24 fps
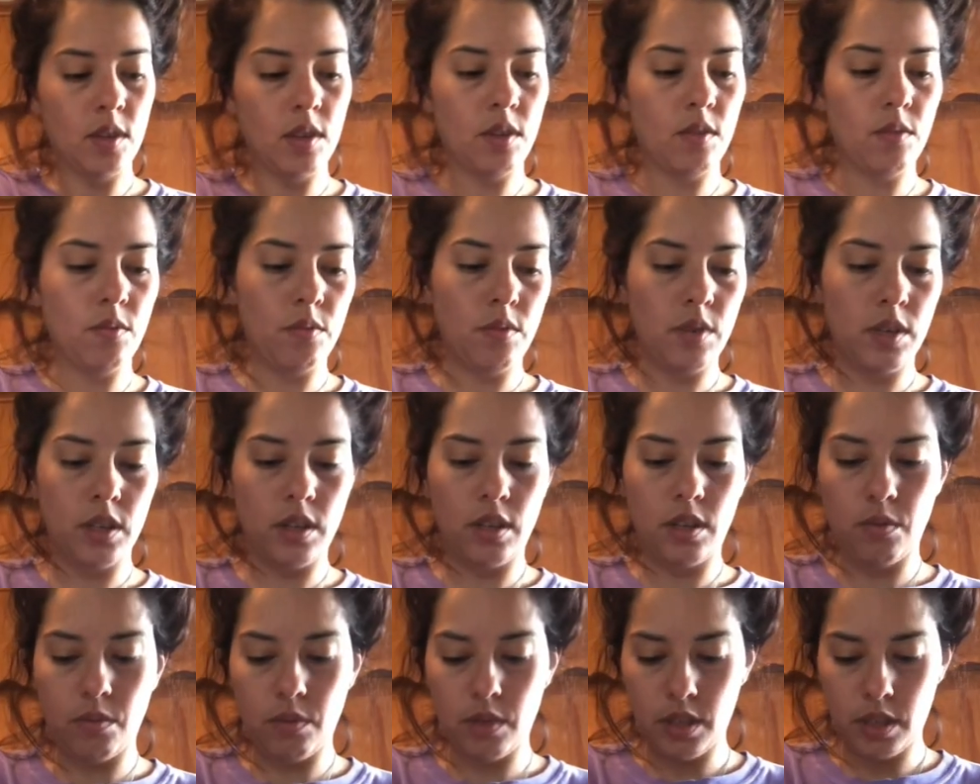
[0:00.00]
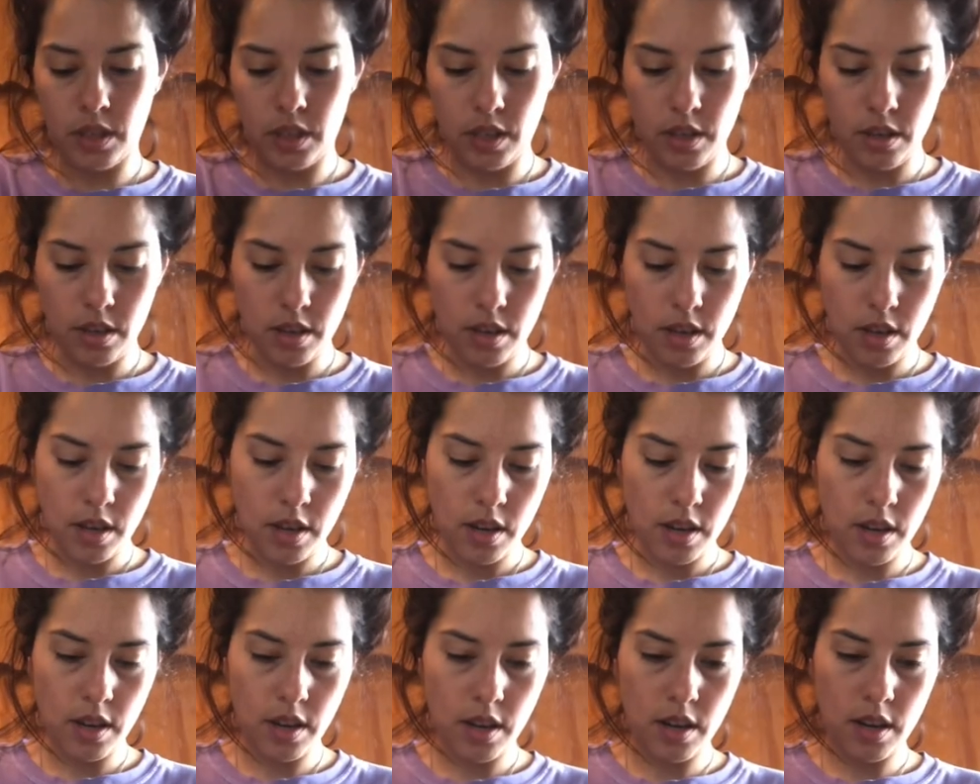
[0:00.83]
Really, really
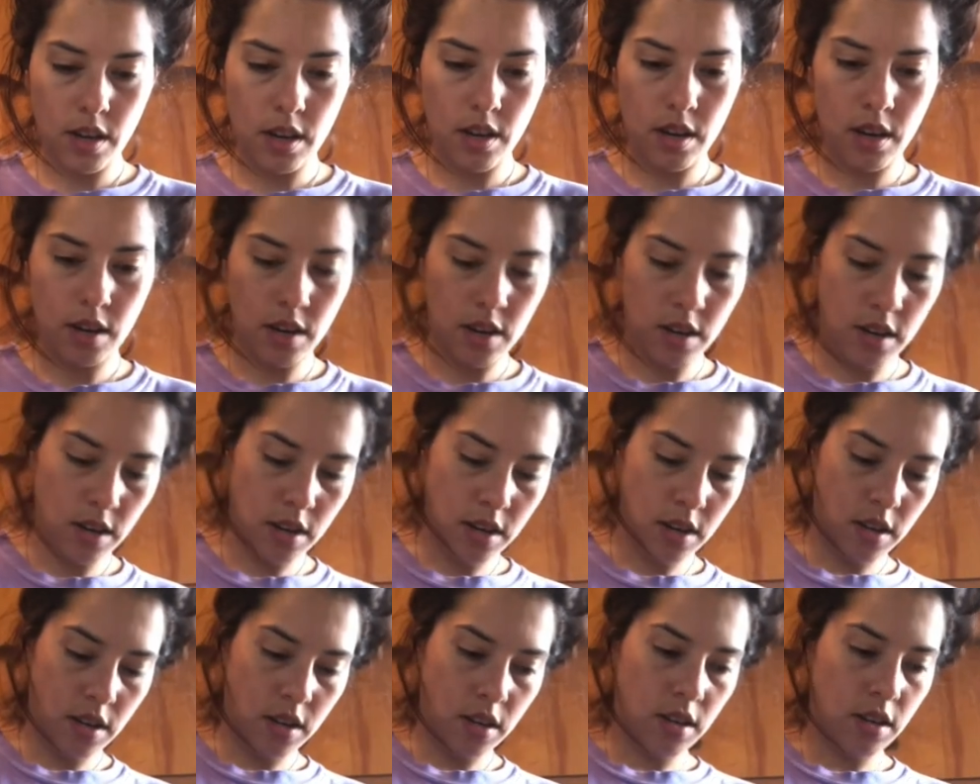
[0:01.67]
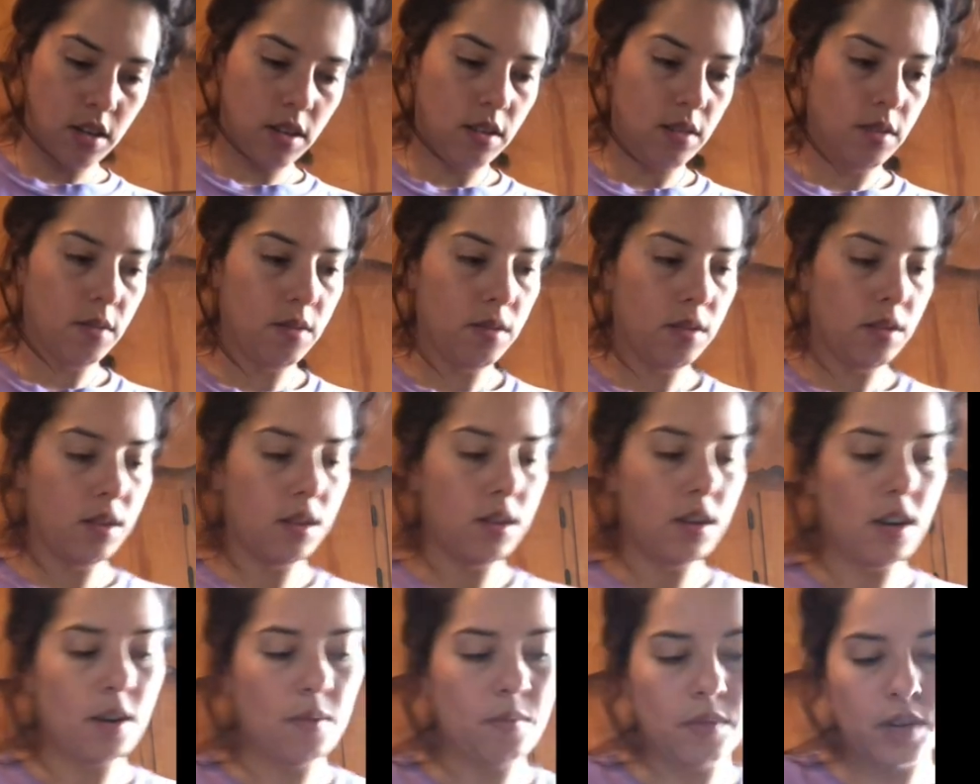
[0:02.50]
good.
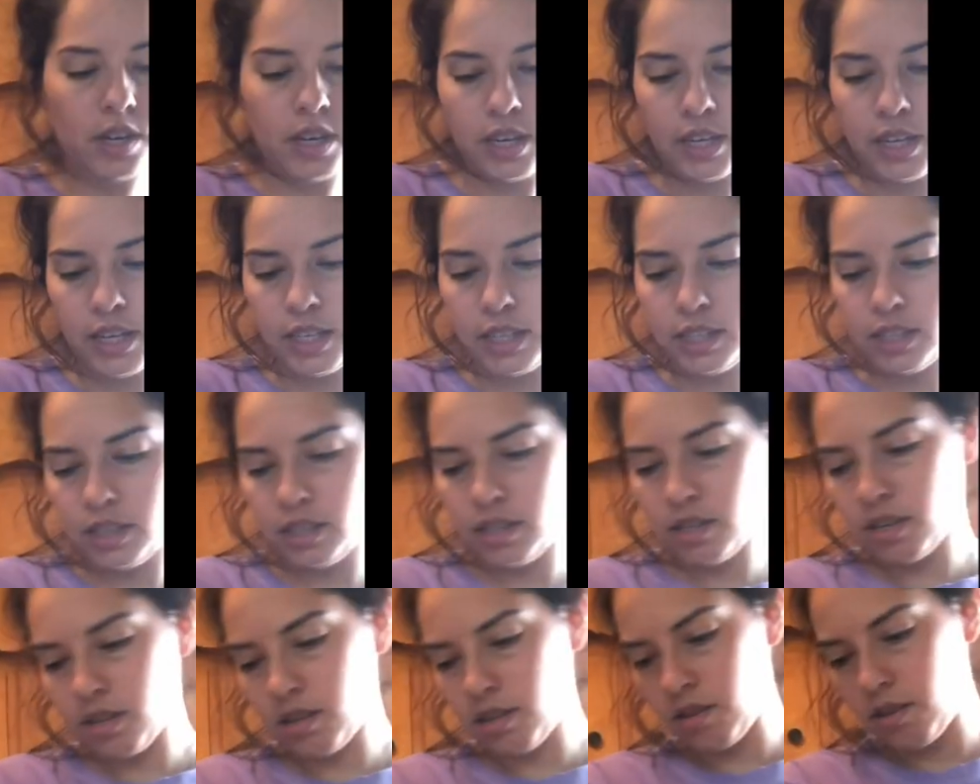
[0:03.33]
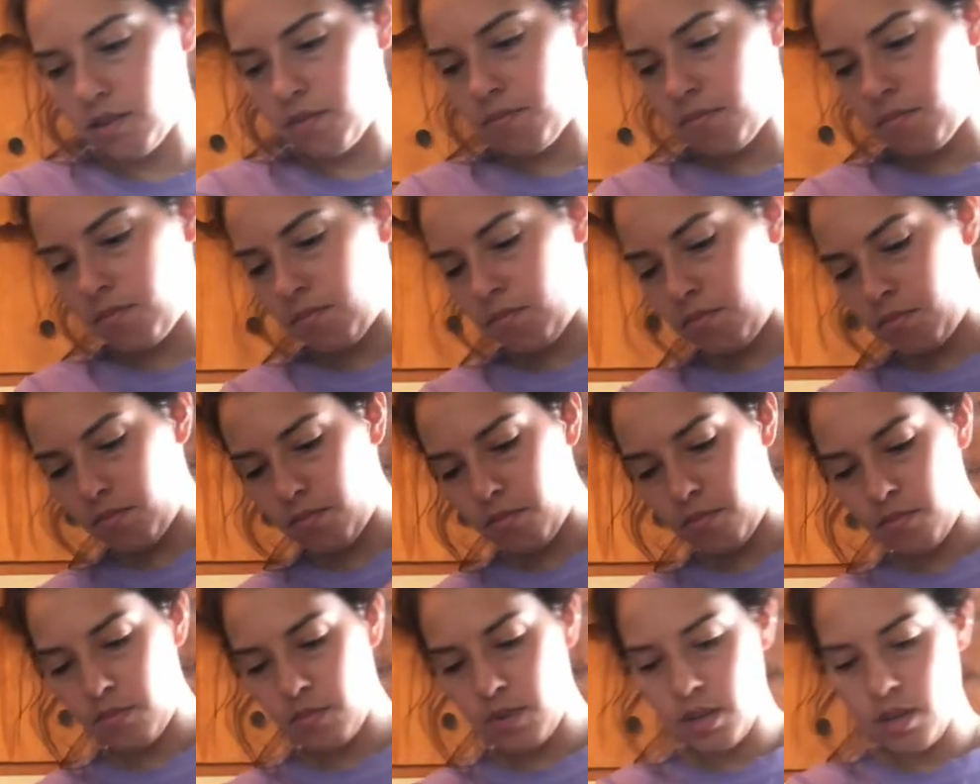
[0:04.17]
I'm gonna get some.
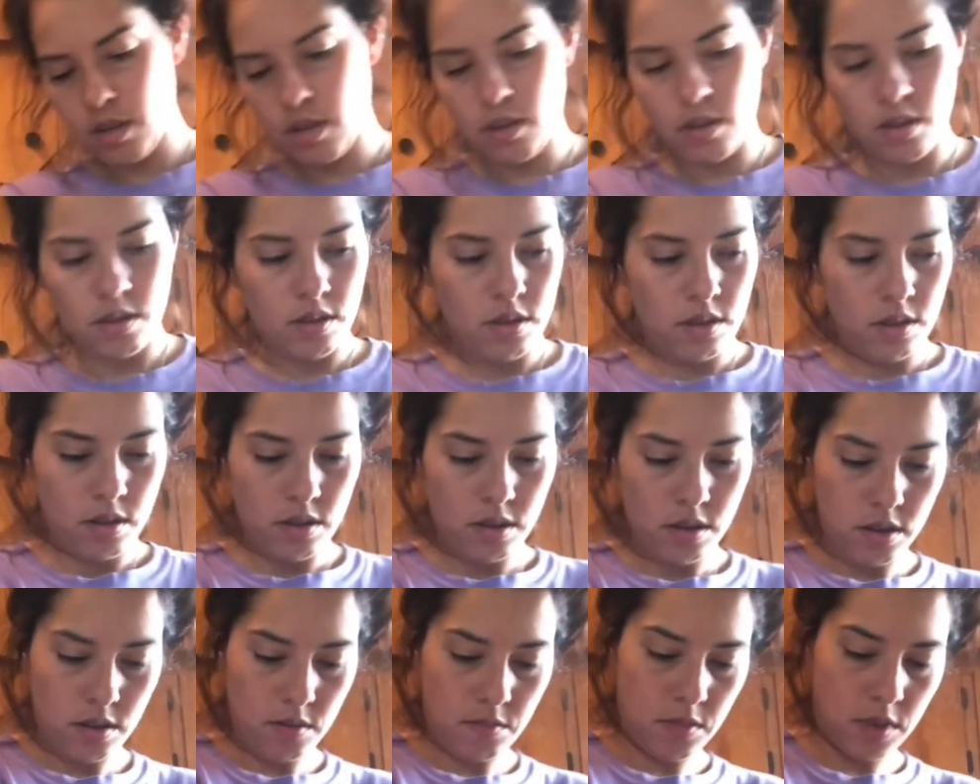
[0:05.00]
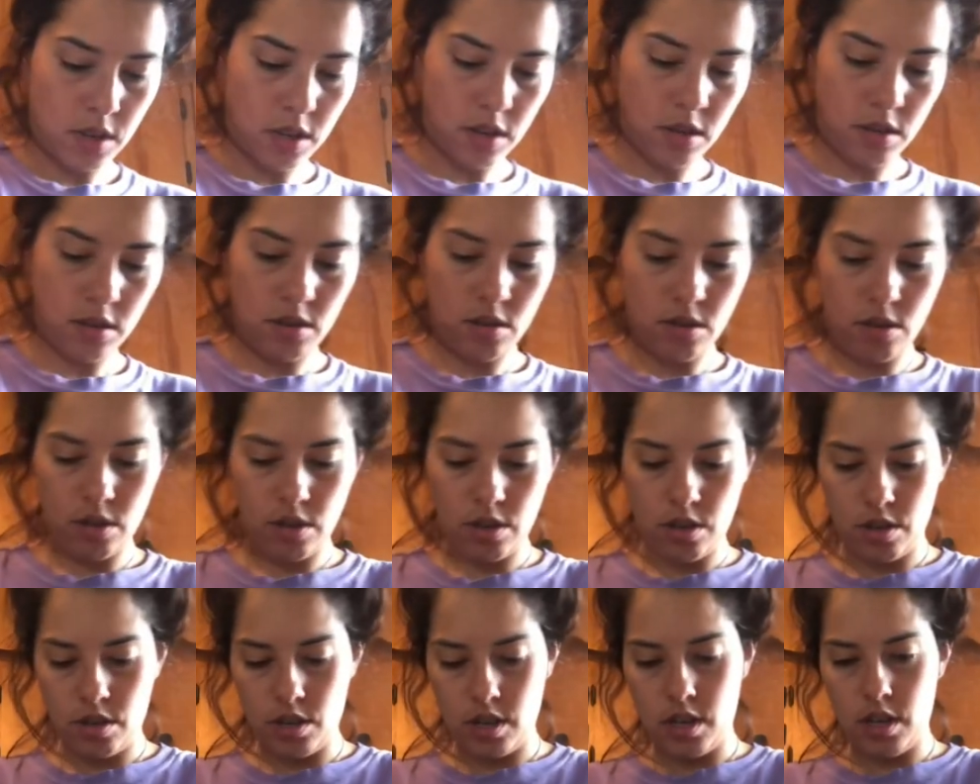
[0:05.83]
I'm gonna
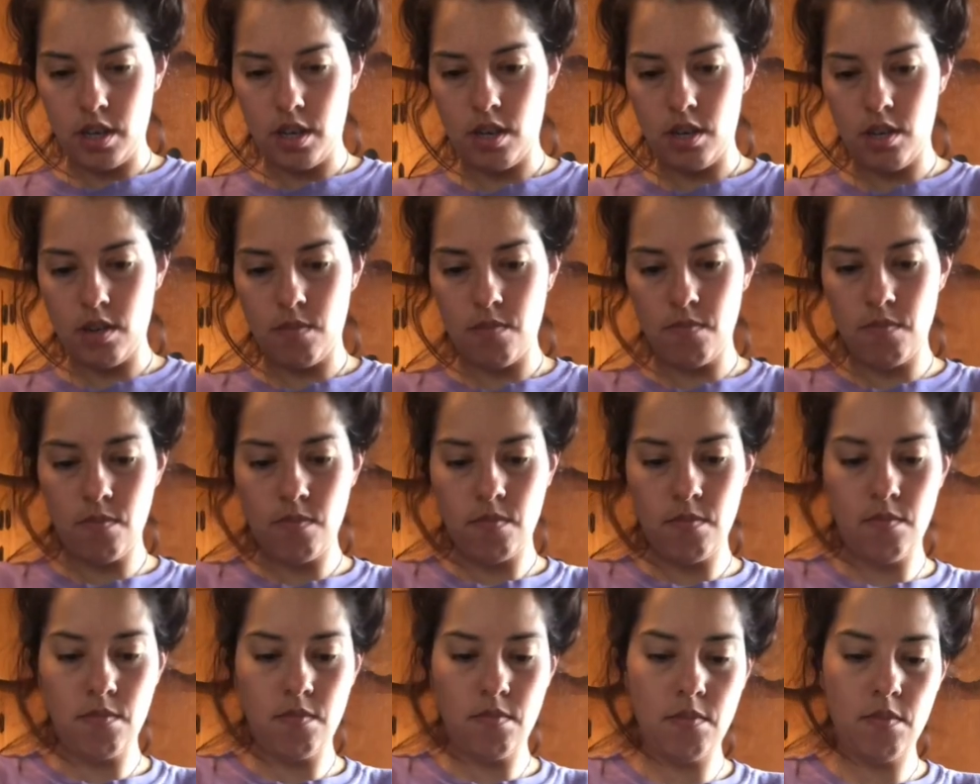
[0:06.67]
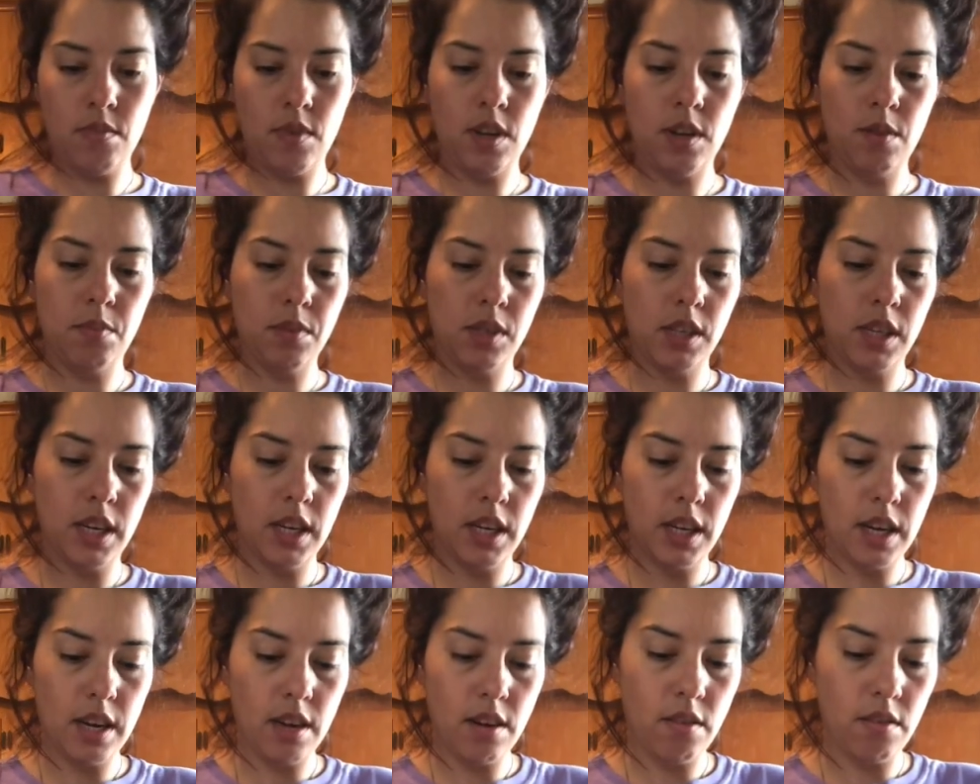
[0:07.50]
turn him upside
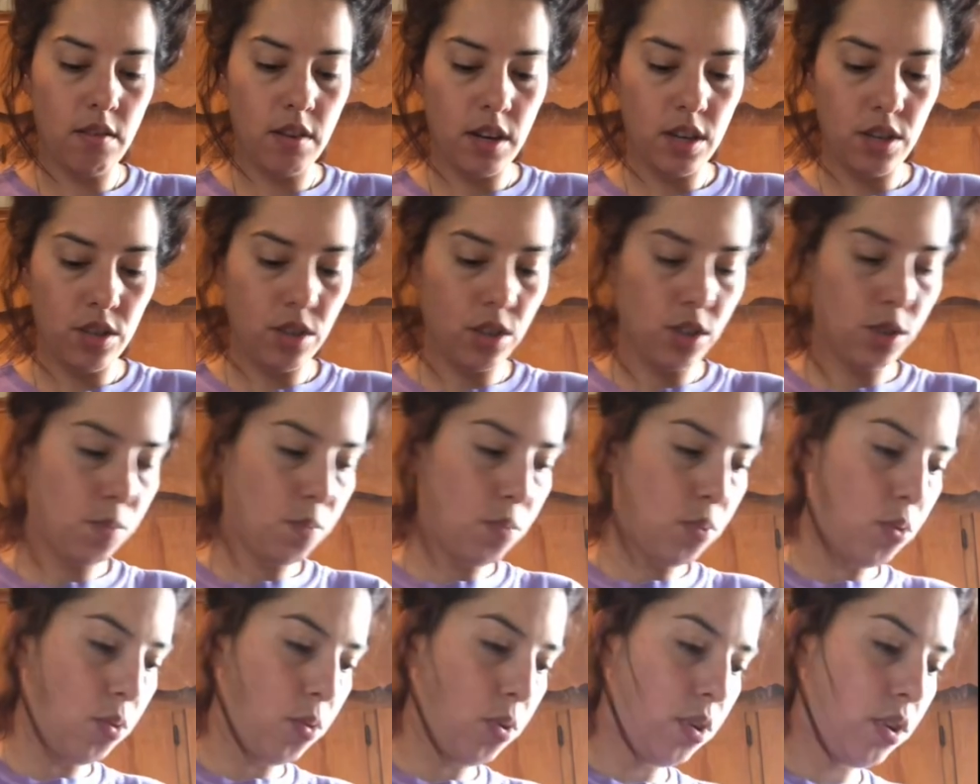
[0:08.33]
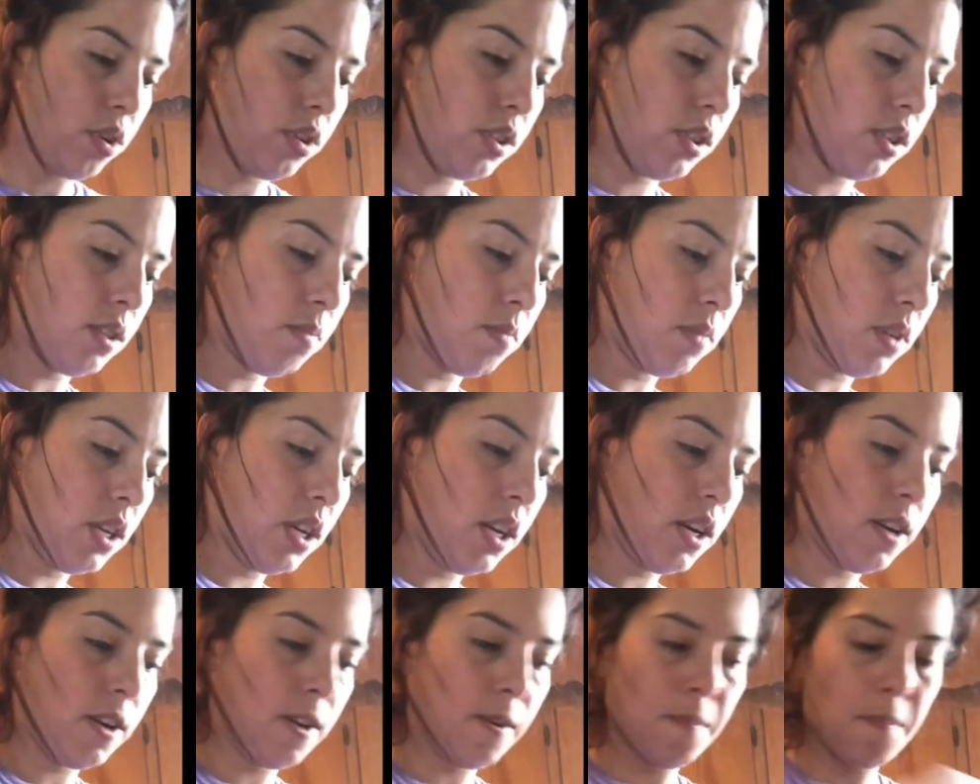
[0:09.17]
down and just pour some in here.